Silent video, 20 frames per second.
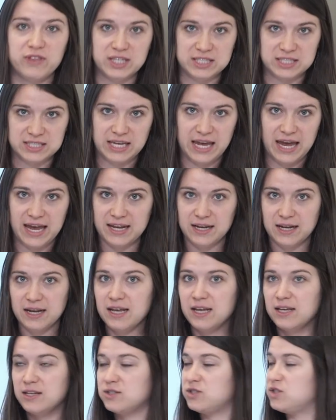the skin.
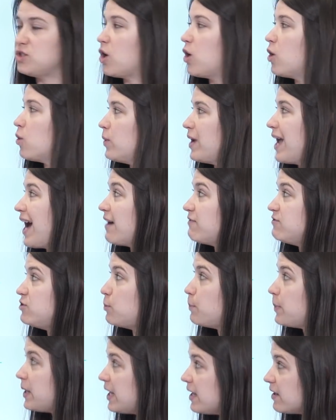So we have
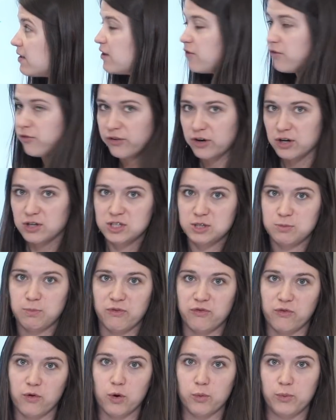to peel it first
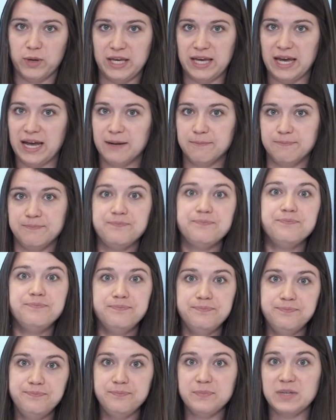before we can
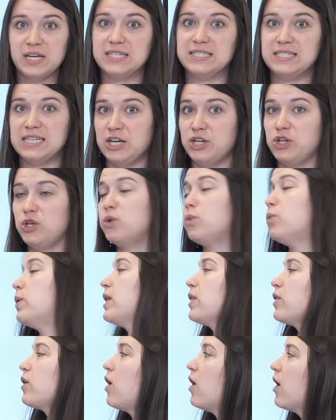continue
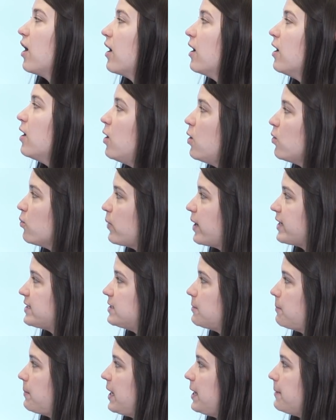with our
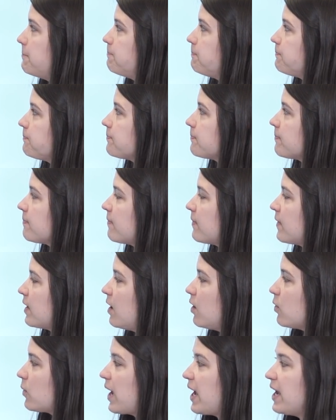recipe.
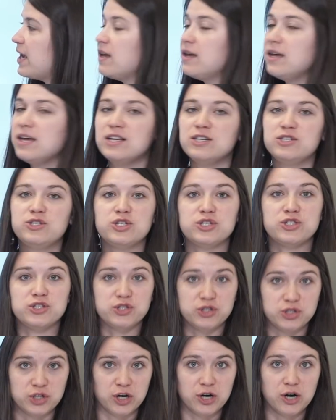Okay, to
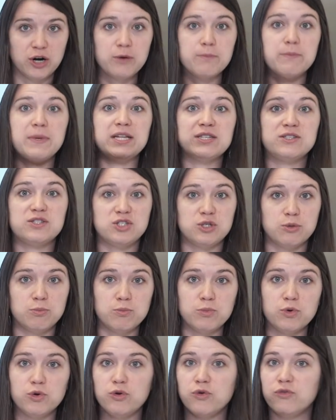stir means to
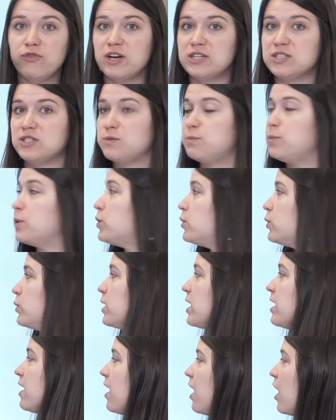move a
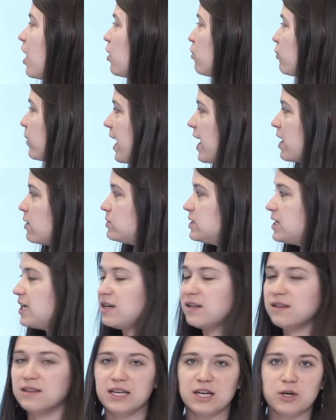spoon around
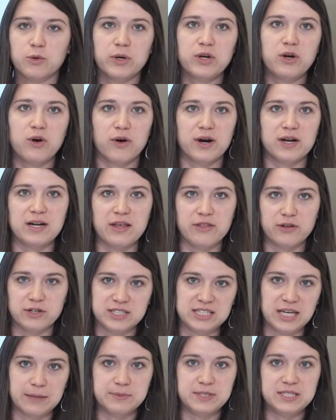in a liquid or another
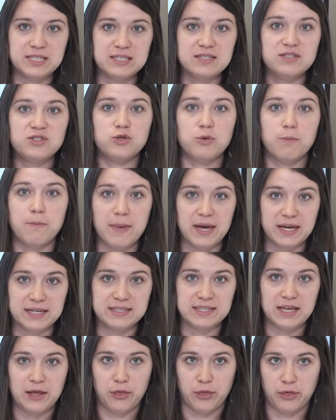substance to
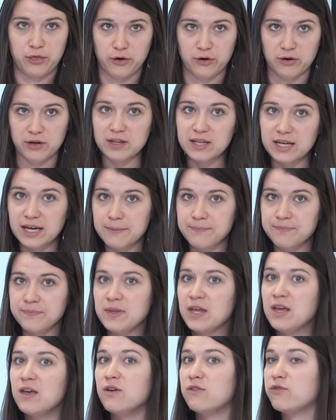mix it thoroughly.
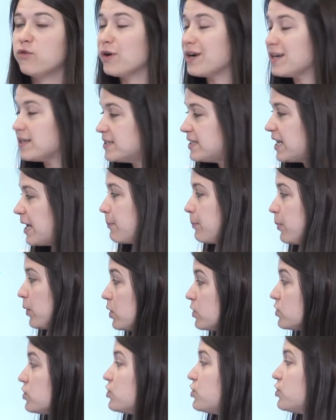For
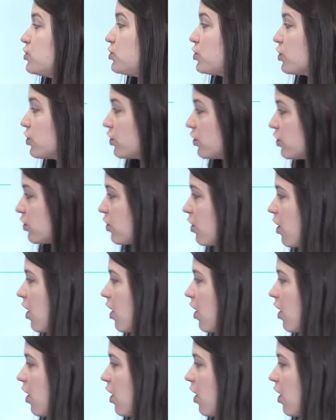example, stir